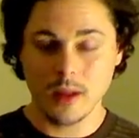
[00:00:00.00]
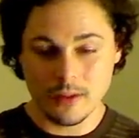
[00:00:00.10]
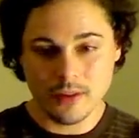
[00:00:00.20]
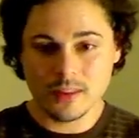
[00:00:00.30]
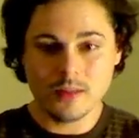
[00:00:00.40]

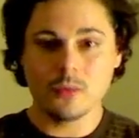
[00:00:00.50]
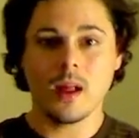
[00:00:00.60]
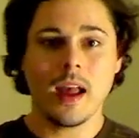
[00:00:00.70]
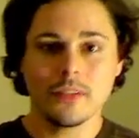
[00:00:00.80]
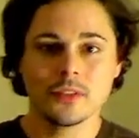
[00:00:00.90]
Everything will
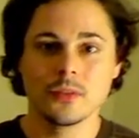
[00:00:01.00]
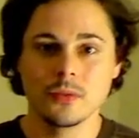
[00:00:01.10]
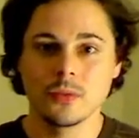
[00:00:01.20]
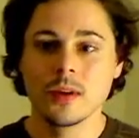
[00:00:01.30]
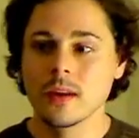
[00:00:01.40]
have
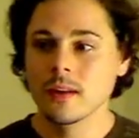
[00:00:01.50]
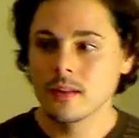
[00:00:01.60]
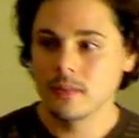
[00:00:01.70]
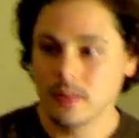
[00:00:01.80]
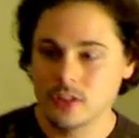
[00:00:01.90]
to
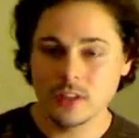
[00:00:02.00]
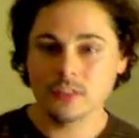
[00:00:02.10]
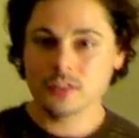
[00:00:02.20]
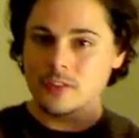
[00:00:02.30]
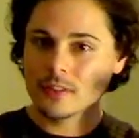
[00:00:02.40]
achieve a
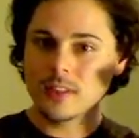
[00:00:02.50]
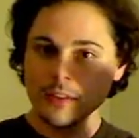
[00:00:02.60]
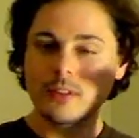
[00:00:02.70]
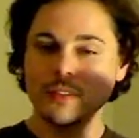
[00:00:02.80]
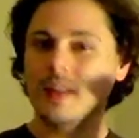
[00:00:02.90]
certain
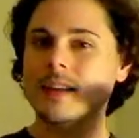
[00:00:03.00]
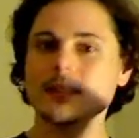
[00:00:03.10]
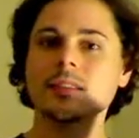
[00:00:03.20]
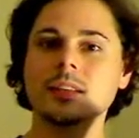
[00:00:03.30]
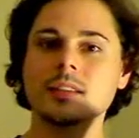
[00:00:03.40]
level of
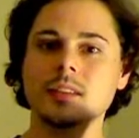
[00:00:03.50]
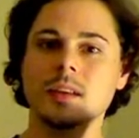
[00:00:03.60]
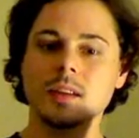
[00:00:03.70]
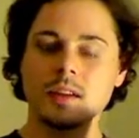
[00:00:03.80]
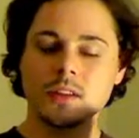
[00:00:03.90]
excellence
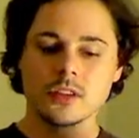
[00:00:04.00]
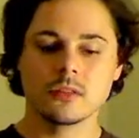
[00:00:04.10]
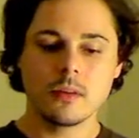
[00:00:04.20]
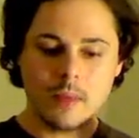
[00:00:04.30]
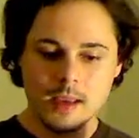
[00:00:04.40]
to
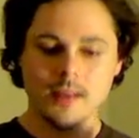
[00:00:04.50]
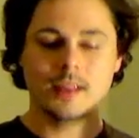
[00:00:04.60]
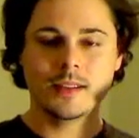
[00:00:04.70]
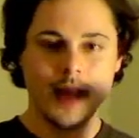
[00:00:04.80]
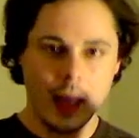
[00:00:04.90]
remain
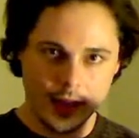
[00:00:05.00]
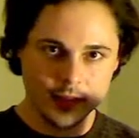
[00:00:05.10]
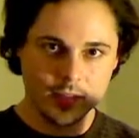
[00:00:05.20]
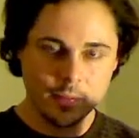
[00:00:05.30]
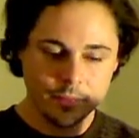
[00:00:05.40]

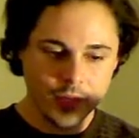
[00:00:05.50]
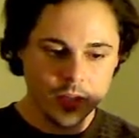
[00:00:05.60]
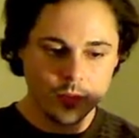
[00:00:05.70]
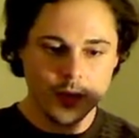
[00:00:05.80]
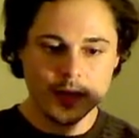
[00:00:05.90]
intact.
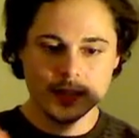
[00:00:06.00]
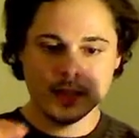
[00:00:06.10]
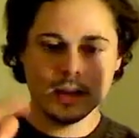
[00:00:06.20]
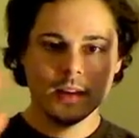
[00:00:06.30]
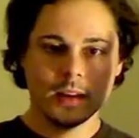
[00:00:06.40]

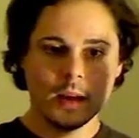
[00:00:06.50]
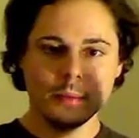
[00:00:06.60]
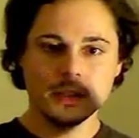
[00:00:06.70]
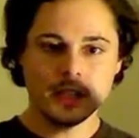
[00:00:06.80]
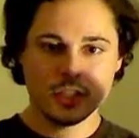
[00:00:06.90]
Otherwise,
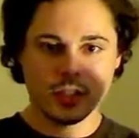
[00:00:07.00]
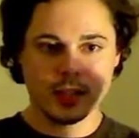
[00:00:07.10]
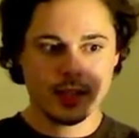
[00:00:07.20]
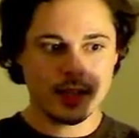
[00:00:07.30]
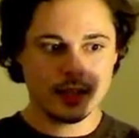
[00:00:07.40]
competition
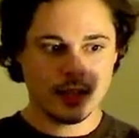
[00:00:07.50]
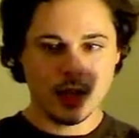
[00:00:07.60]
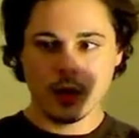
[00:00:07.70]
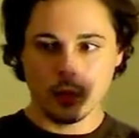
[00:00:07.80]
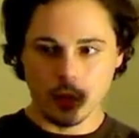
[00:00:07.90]
says,
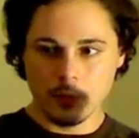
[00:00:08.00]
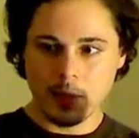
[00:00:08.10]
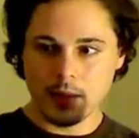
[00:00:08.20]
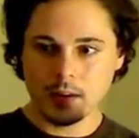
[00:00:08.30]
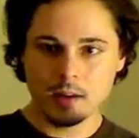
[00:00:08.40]
we're
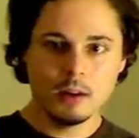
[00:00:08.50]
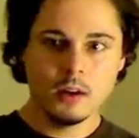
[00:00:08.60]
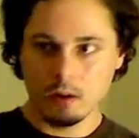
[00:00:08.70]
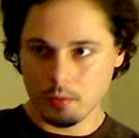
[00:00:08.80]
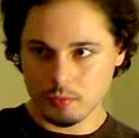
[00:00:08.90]
better,
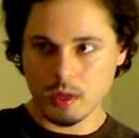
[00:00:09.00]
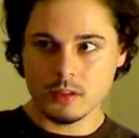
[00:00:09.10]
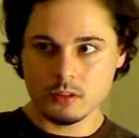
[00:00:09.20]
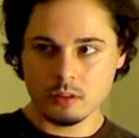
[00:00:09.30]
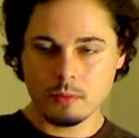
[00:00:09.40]
our
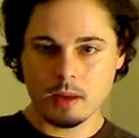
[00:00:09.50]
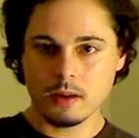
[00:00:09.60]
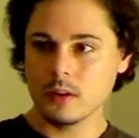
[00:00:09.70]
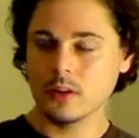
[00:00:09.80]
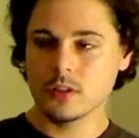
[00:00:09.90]
prices are
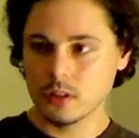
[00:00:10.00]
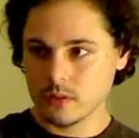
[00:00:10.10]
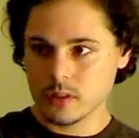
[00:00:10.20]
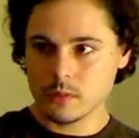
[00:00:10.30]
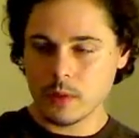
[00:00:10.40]
better, our
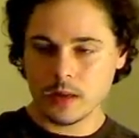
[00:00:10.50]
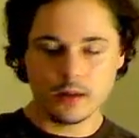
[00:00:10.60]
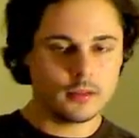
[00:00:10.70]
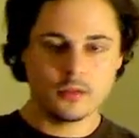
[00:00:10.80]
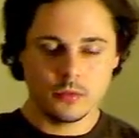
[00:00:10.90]
service is
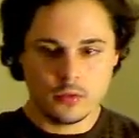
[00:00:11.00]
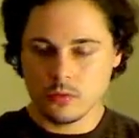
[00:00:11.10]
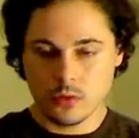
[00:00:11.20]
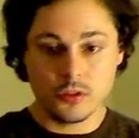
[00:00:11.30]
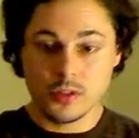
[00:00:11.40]
better,
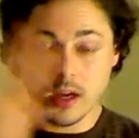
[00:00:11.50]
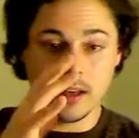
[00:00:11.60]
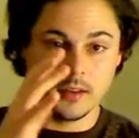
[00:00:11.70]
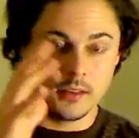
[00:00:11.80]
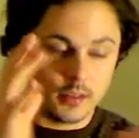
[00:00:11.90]
you're
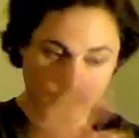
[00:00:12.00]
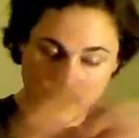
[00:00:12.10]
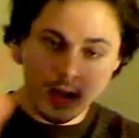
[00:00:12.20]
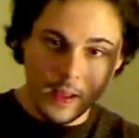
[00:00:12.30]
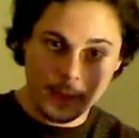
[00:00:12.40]
done,
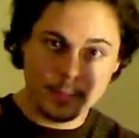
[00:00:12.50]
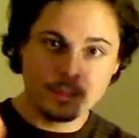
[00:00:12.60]
goodbye.